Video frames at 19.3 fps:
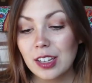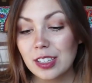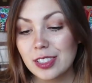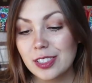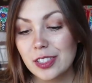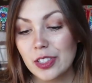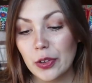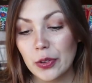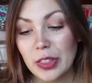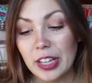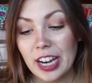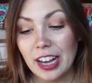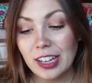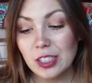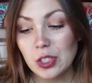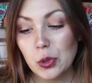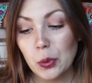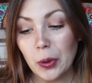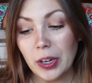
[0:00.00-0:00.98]
So the
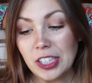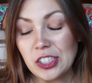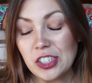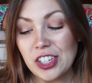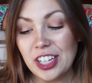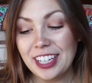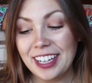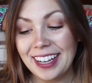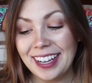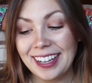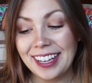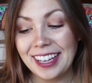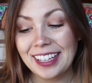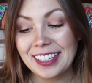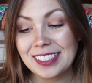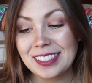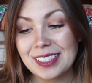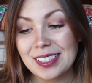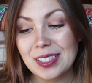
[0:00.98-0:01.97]
next question
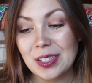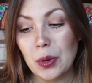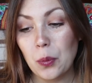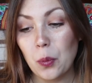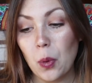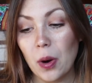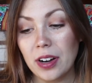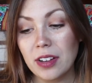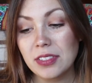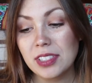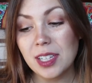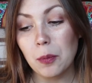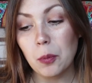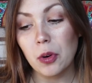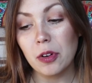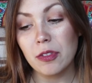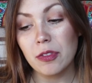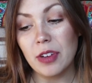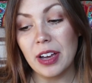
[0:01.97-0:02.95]
is, what if
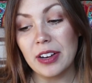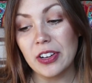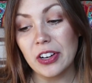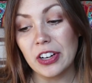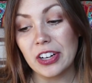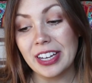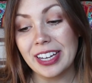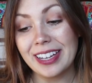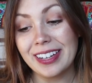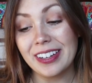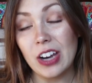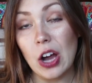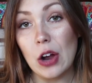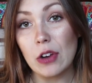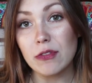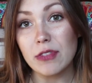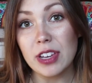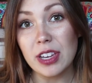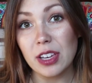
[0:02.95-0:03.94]
someone fed your kid
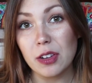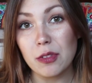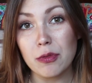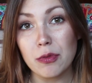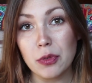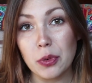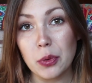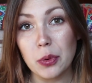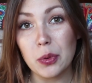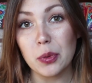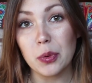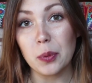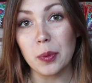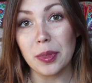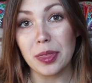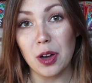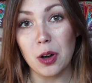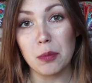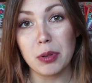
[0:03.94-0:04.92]
non-vegan food
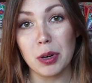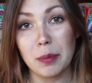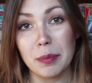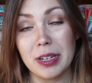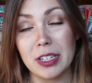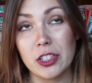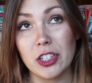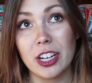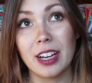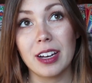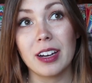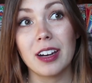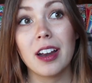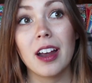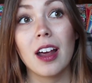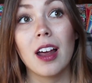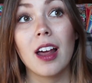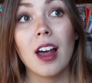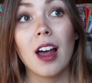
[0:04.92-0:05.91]
without permission?
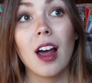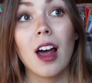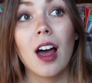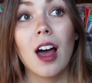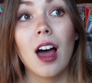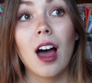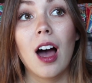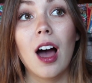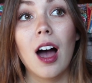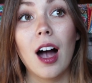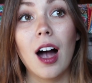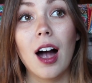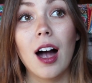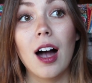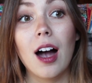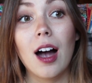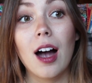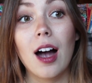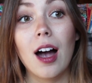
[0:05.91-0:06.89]

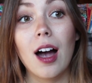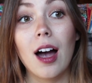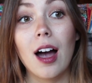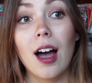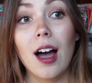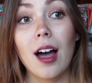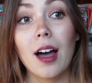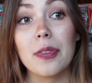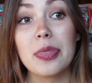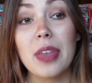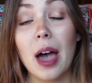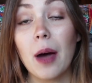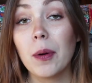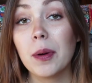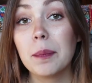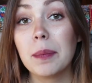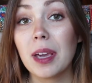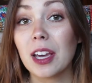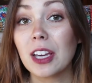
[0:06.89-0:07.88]
Uh, that
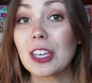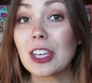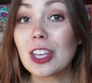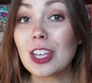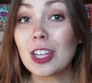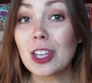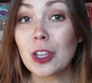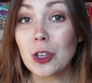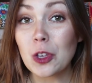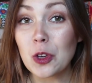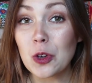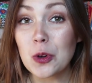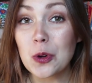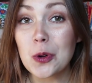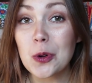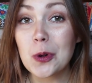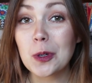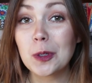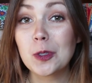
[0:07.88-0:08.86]
would be a
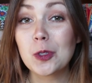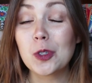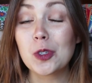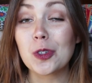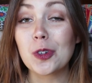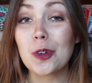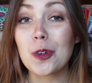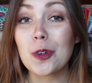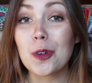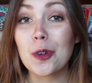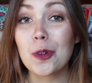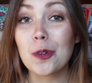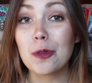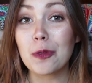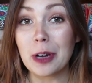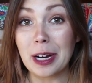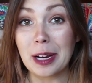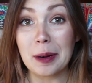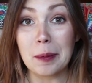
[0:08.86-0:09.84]
huge
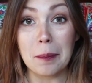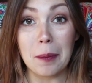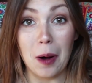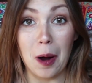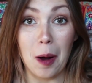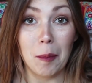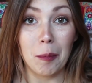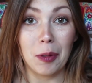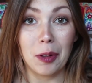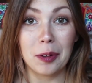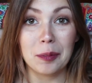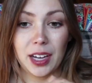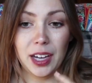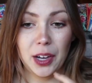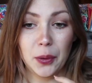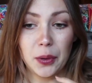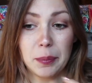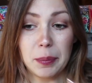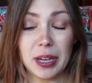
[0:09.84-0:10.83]
freaking problem.
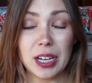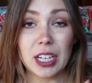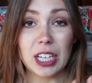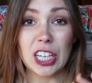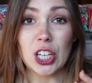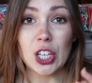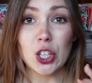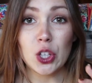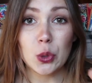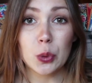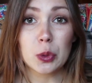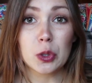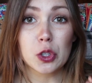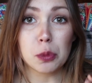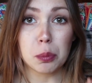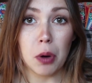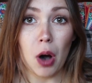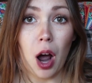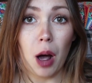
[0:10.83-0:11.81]
It would be a
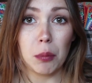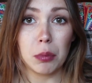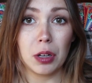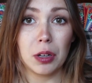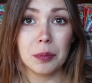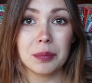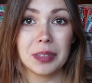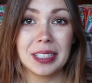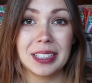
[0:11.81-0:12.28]
huge problem,